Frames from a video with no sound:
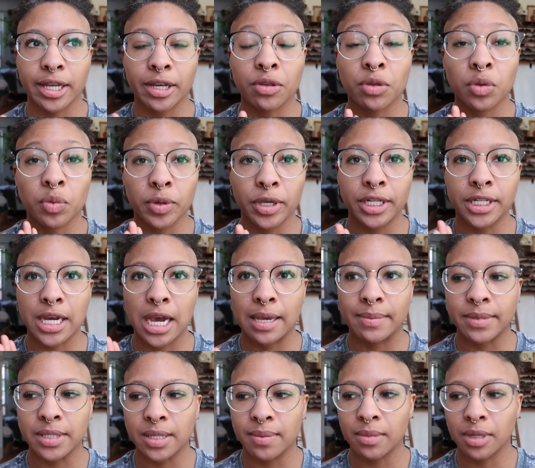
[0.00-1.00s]
like three
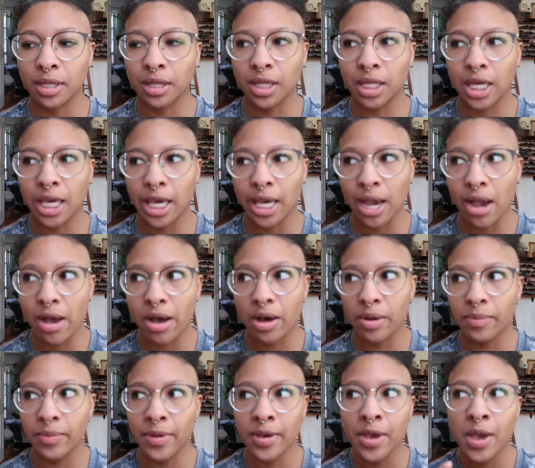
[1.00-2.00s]
times the monthly
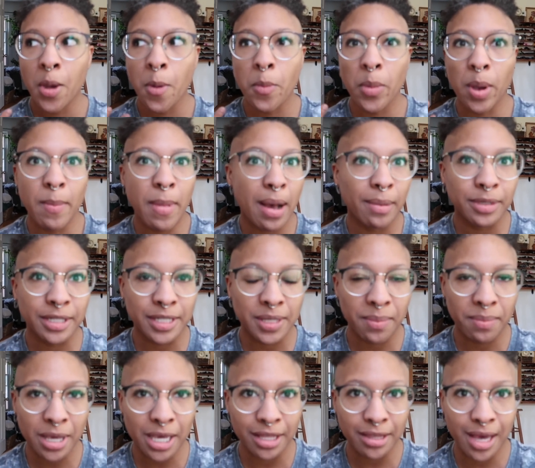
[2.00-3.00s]
income when mom
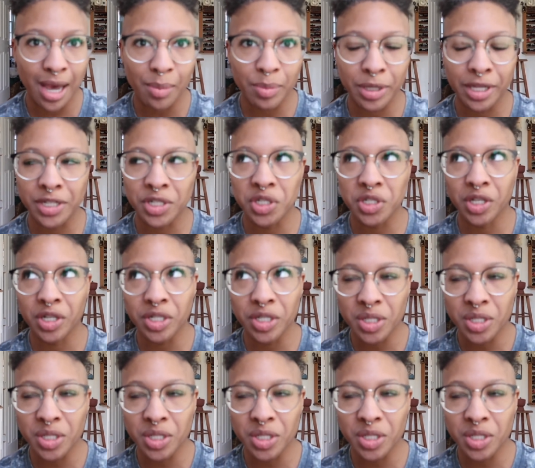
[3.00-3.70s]
doesn't make that because she's on